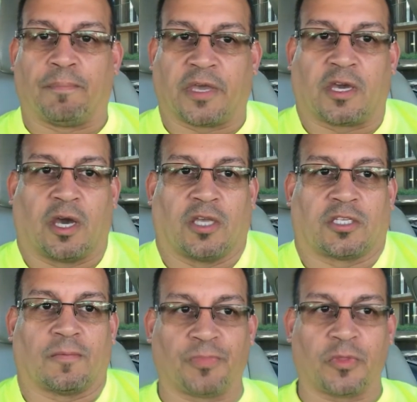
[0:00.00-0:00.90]

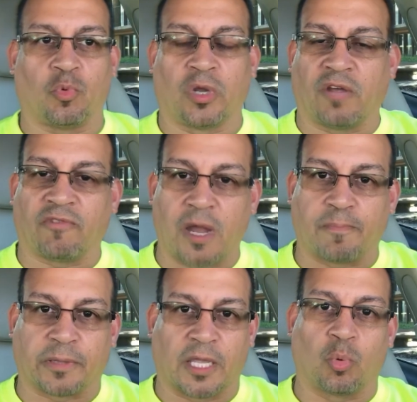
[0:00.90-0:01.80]
because whenever I play